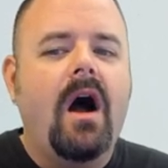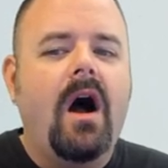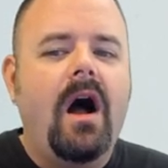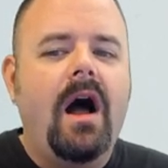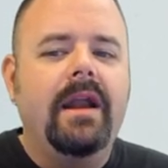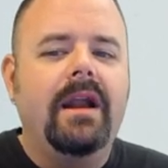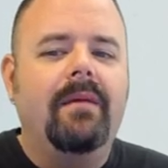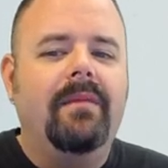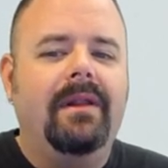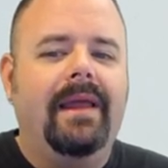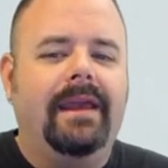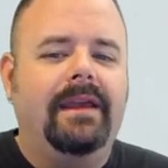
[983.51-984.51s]
on a
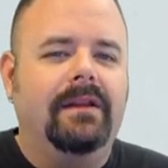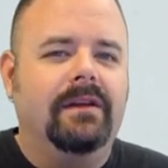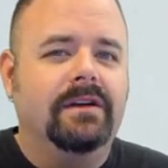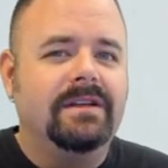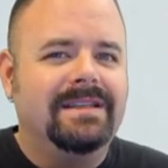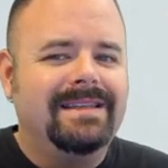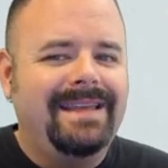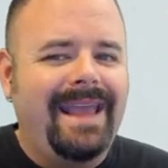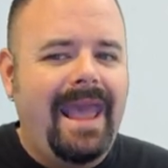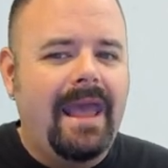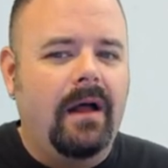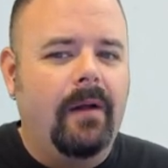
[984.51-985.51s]
molecular
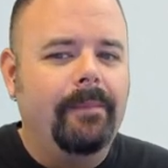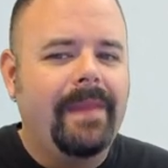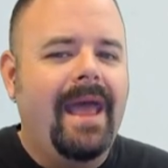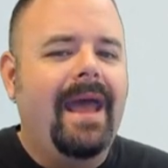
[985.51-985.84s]
scale,